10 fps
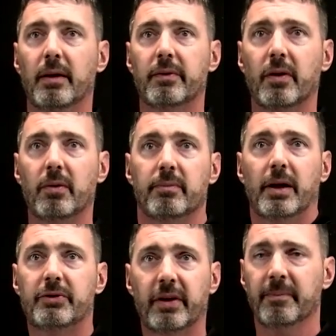So
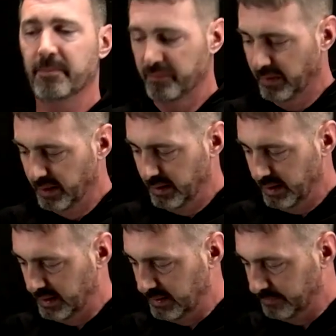interesting.
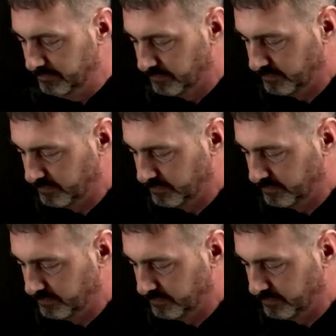A